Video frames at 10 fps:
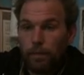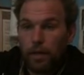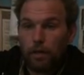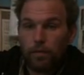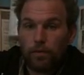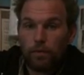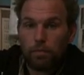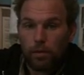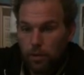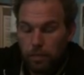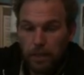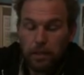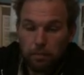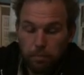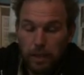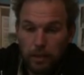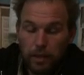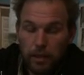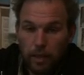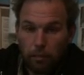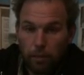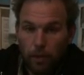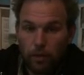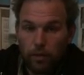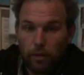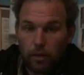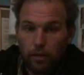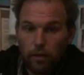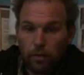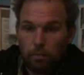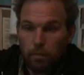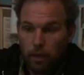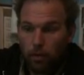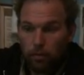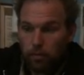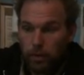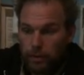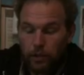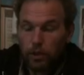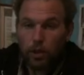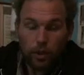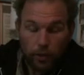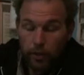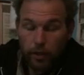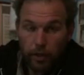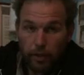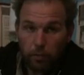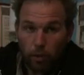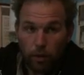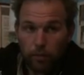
It's been distempered, the metal isn't good in it anymore.